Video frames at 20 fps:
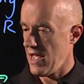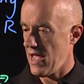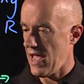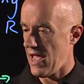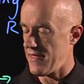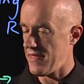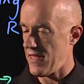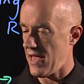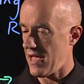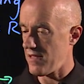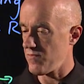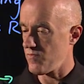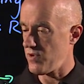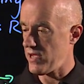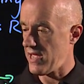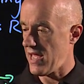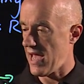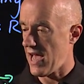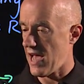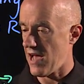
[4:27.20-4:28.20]
and then
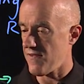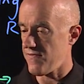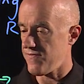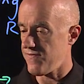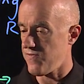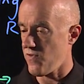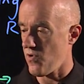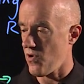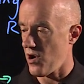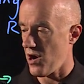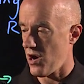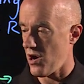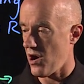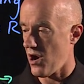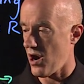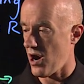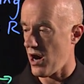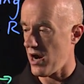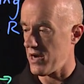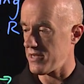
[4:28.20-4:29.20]
we have
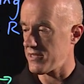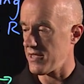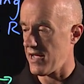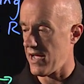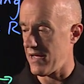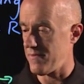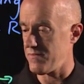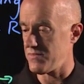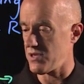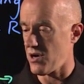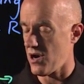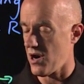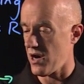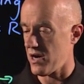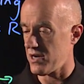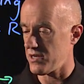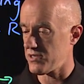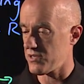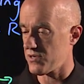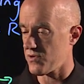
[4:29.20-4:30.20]
4r times
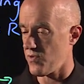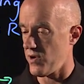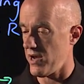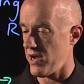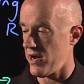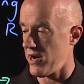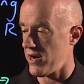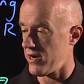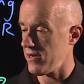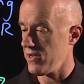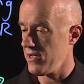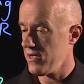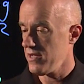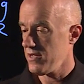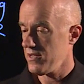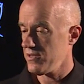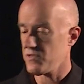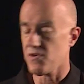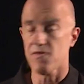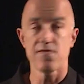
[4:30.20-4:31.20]
r squared,
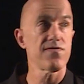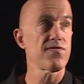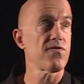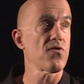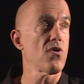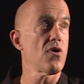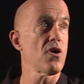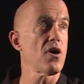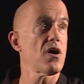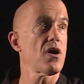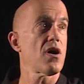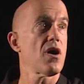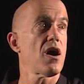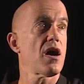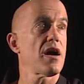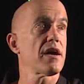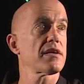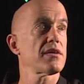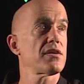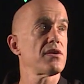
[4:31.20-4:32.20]
so
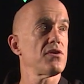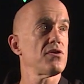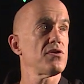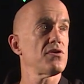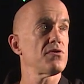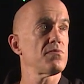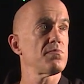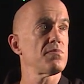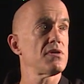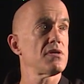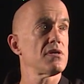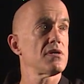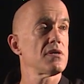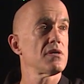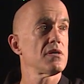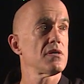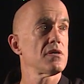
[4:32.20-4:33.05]
4r cubed